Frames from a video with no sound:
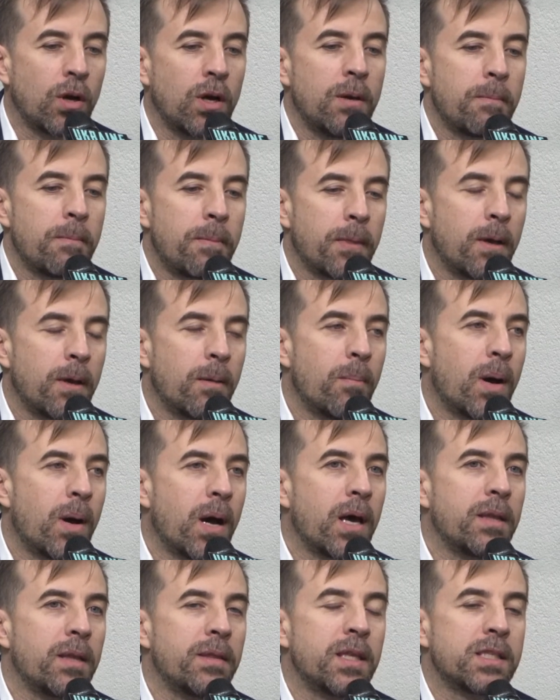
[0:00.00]

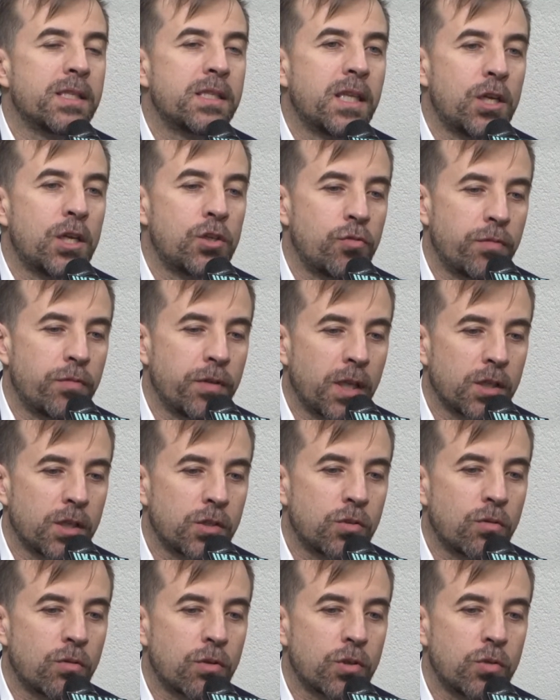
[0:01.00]
thus
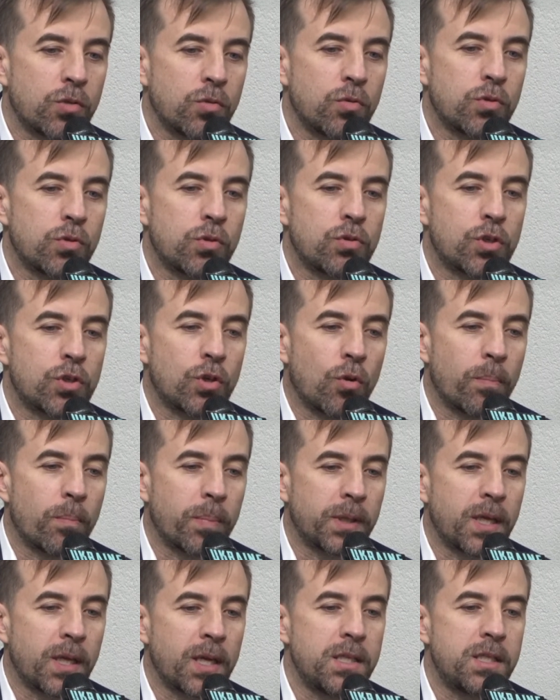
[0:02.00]
helping those
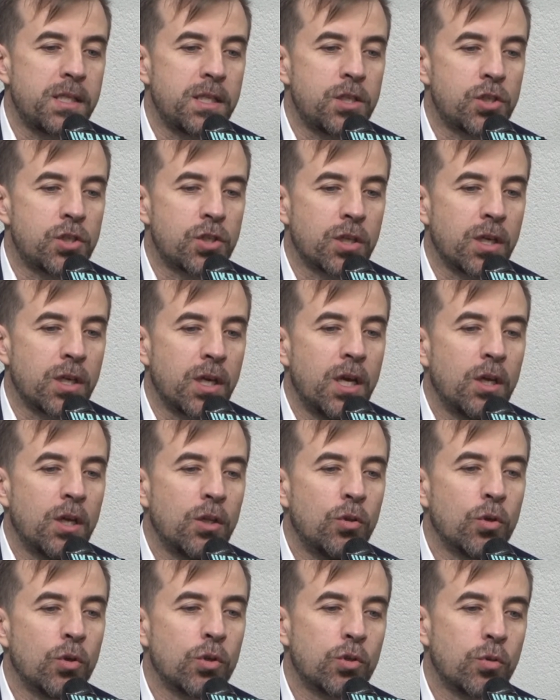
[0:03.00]
who face
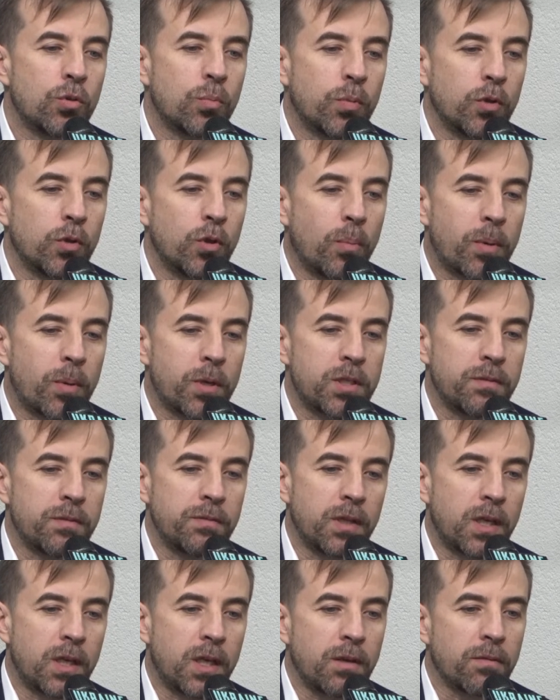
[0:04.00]
lack of financial
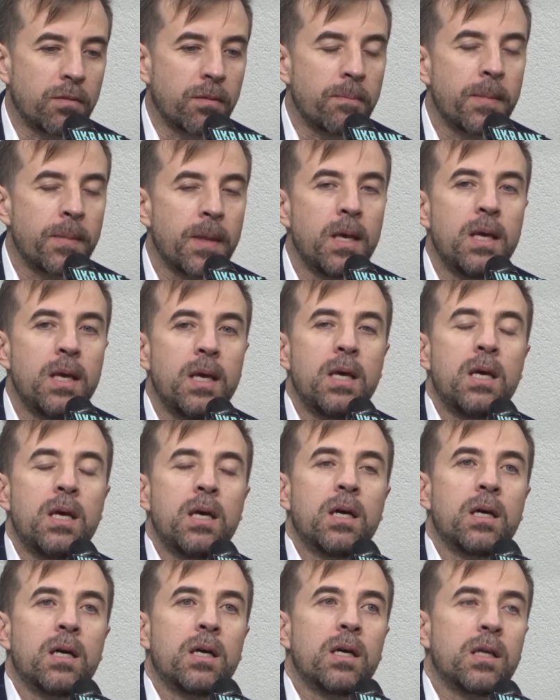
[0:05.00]
resources, competences,
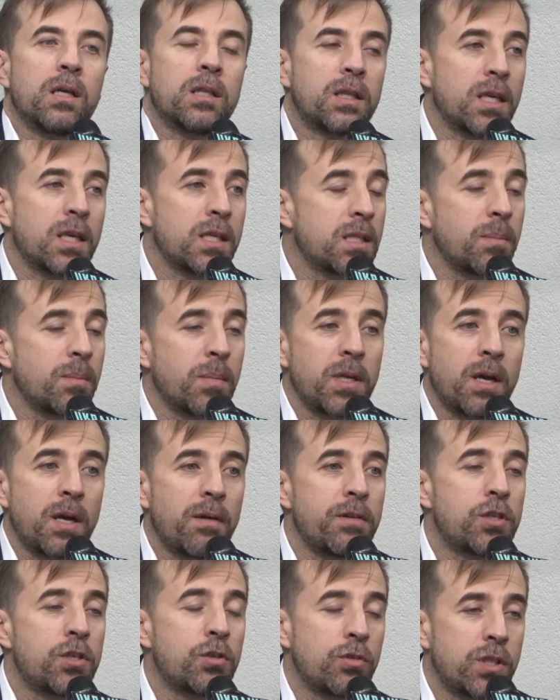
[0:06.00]
or personnel.
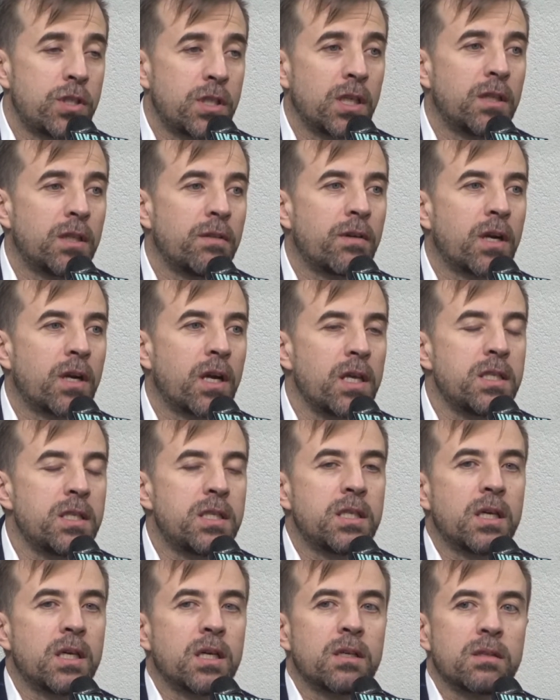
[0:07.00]

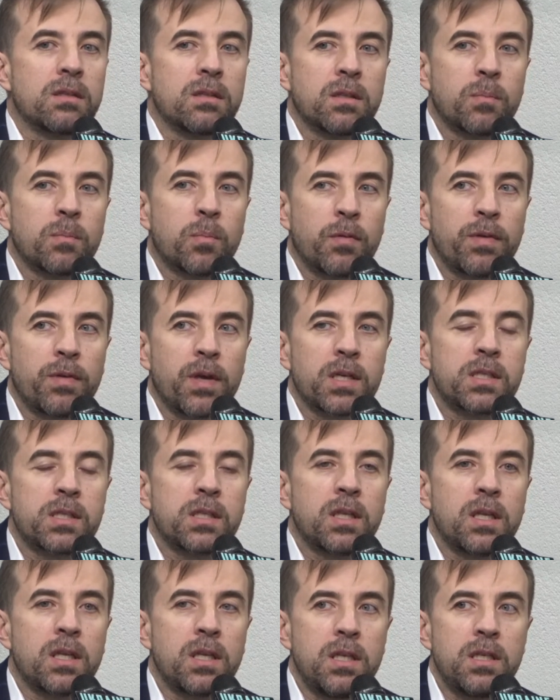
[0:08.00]
So this
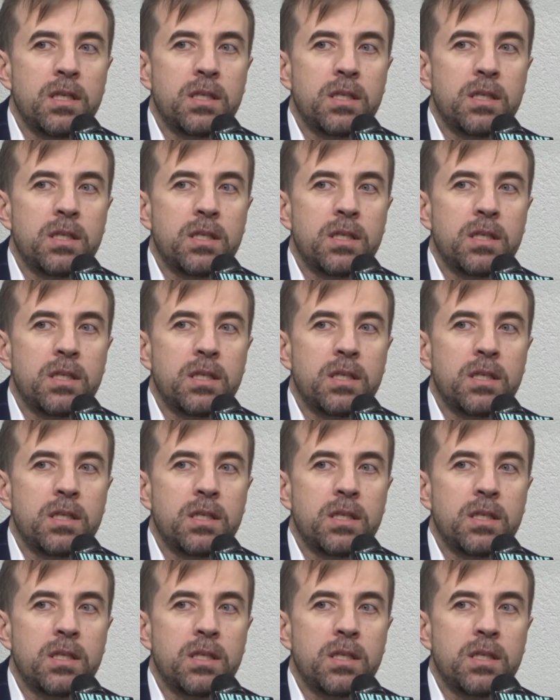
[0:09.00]
divergence